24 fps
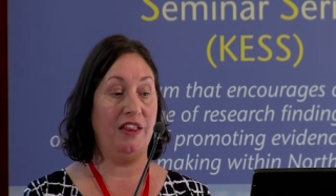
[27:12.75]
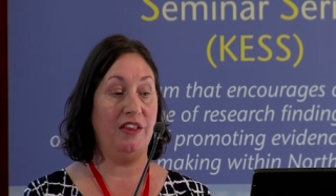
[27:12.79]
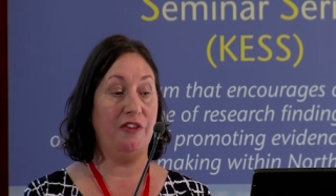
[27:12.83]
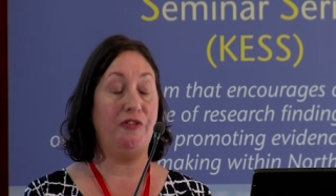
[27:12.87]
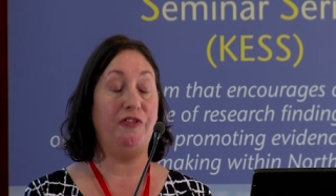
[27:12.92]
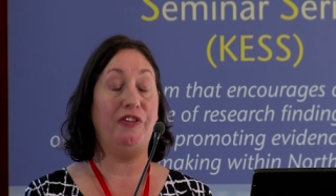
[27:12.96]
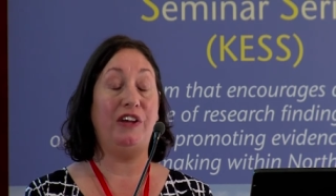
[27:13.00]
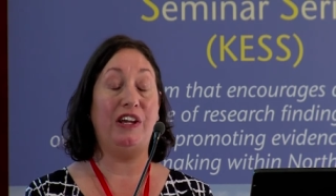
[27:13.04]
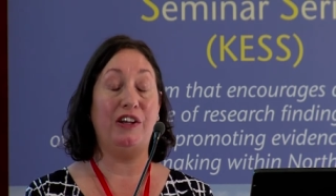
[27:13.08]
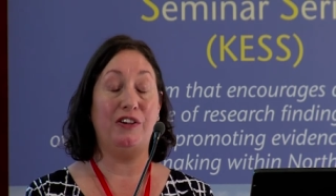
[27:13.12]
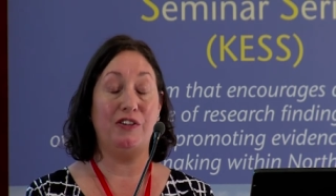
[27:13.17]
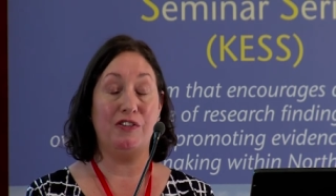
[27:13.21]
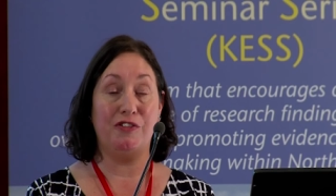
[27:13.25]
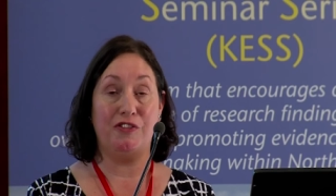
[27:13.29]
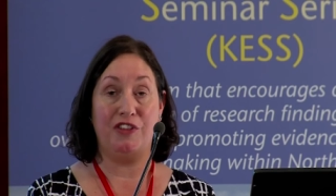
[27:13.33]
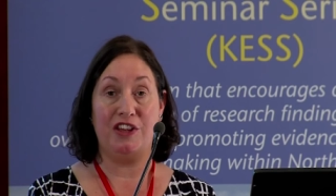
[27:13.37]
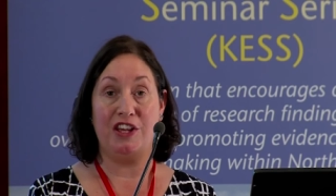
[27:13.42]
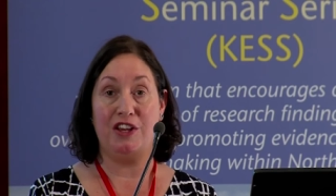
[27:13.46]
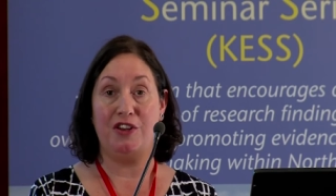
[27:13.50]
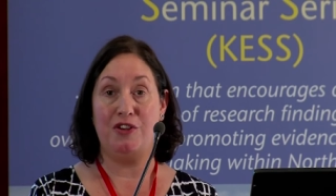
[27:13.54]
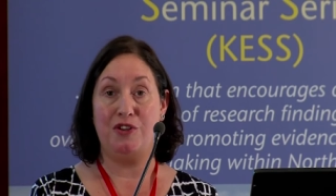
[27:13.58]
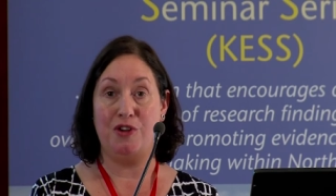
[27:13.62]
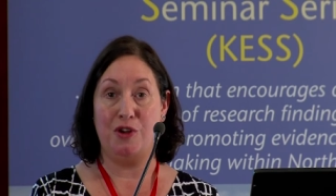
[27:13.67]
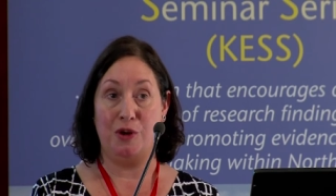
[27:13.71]
the fear of the
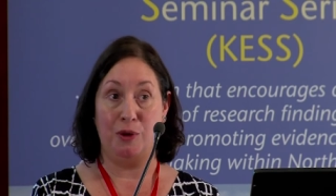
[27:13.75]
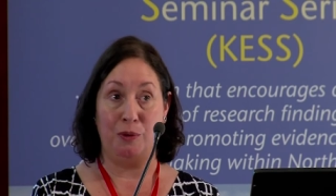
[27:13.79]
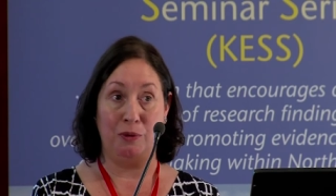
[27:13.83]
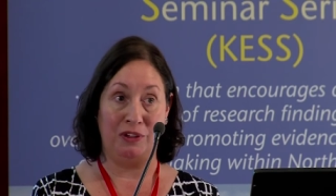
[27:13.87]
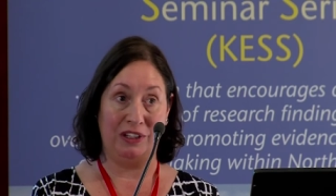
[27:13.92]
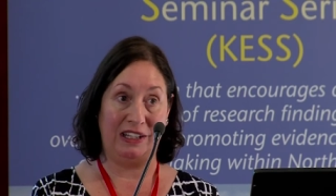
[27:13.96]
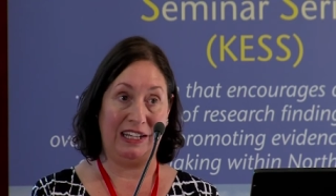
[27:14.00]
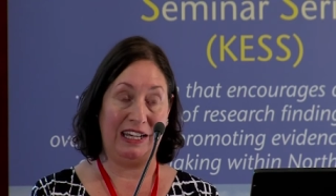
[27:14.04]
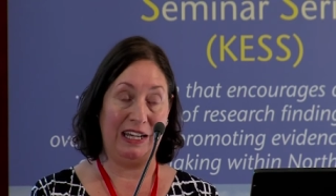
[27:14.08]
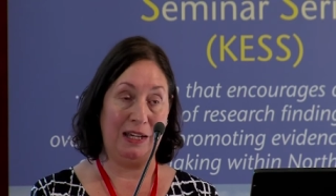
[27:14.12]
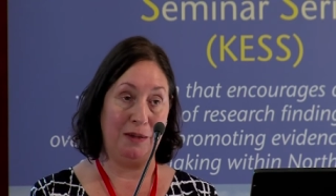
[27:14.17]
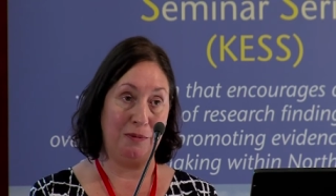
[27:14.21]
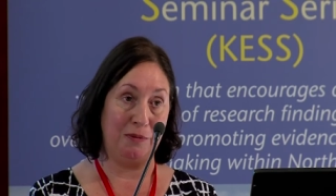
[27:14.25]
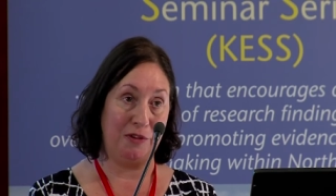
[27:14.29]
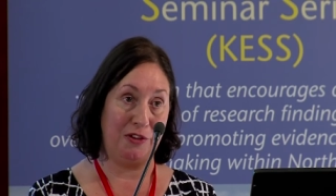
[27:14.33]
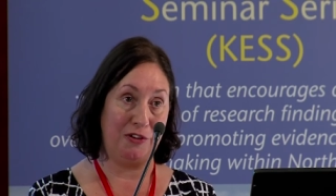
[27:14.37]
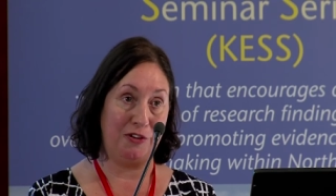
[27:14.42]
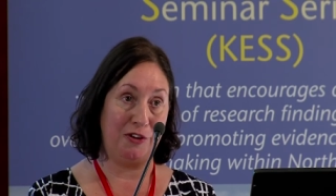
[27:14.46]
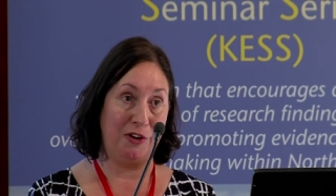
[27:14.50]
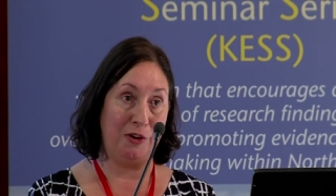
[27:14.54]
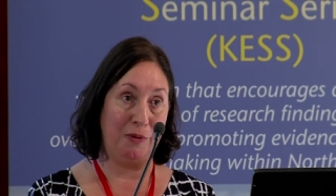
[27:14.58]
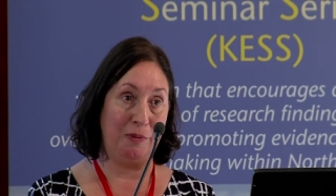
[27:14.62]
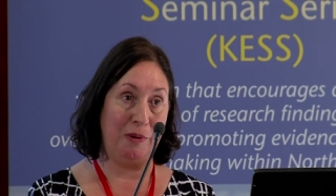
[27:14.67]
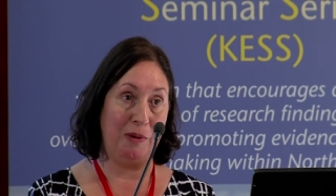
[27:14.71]
unknown came
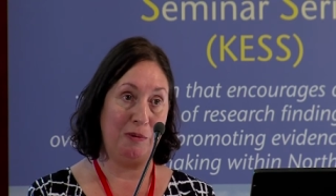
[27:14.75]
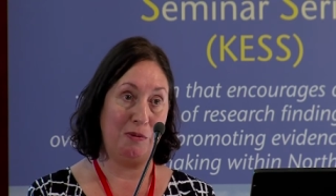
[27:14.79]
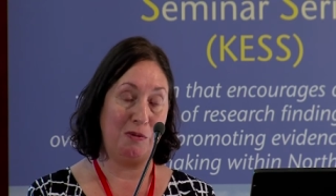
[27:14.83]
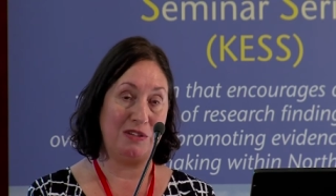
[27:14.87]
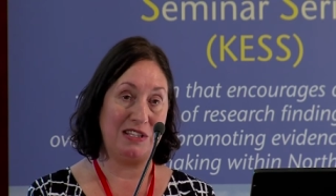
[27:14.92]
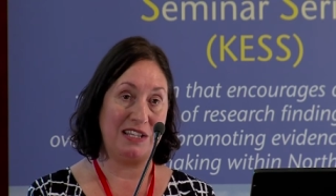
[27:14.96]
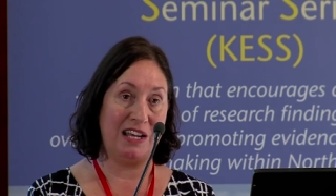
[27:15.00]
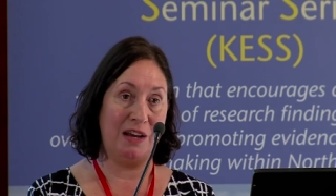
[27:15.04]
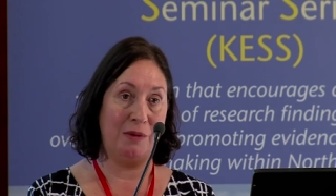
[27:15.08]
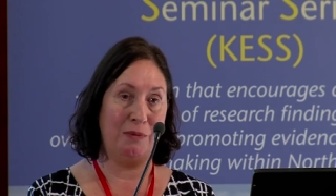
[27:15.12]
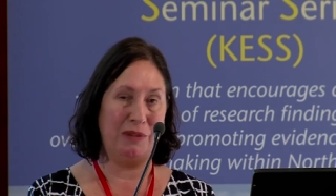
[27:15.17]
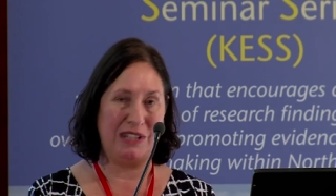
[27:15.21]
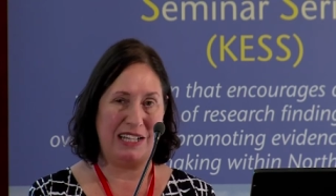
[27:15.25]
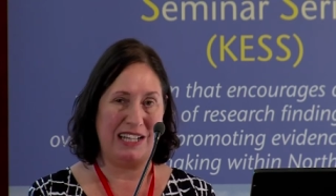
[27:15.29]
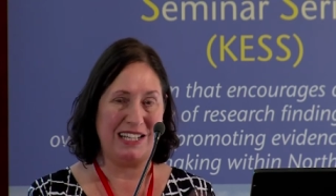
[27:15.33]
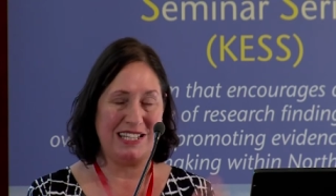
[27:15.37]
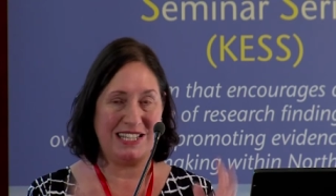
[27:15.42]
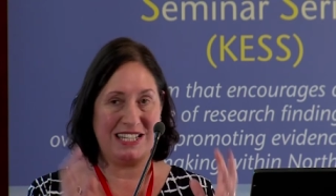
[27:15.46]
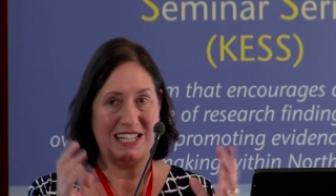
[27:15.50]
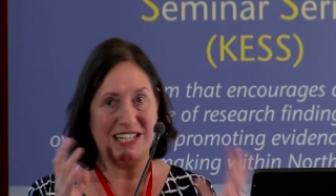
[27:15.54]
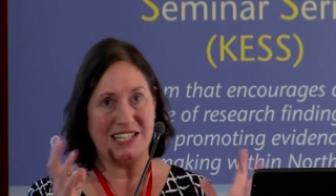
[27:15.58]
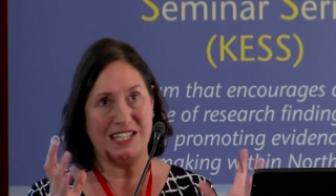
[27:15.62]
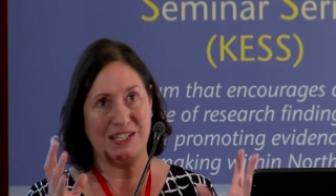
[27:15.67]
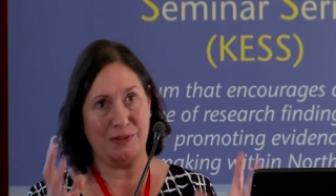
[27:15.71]
through. People were saying, well, yes,
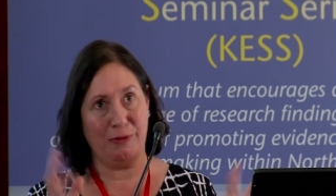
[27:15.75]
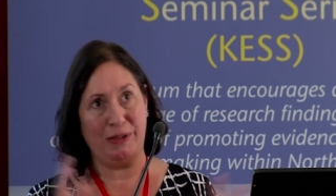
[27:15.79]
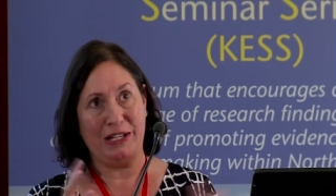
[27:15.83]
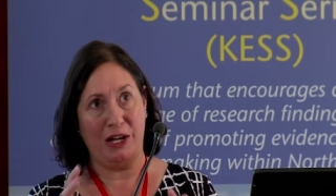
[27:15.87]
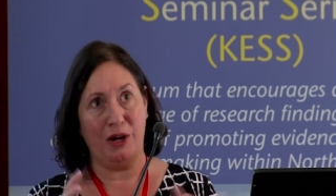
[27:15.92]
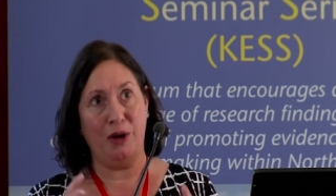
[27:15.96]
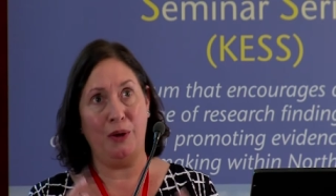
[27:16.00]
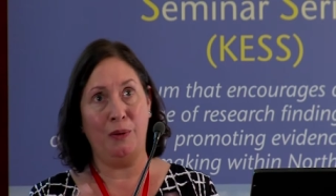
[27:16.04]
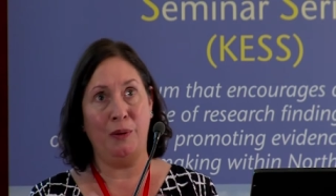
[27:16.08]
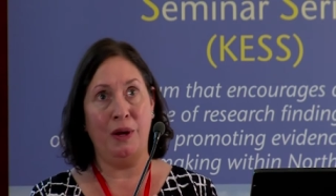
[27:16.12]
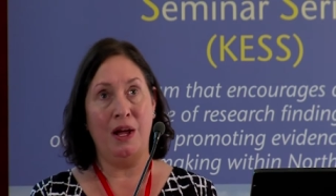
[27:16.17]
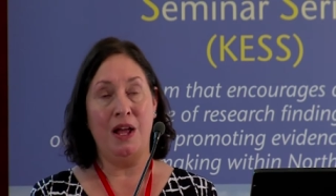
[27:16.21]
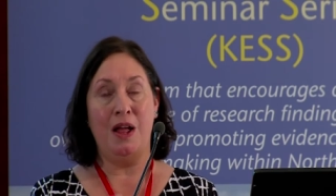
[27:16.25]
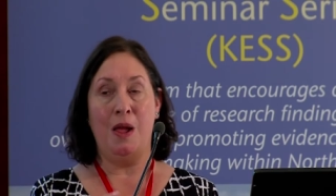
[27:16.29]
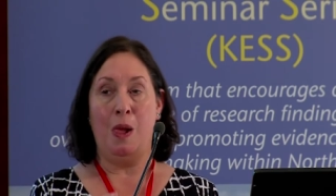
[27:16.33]
yes, we know,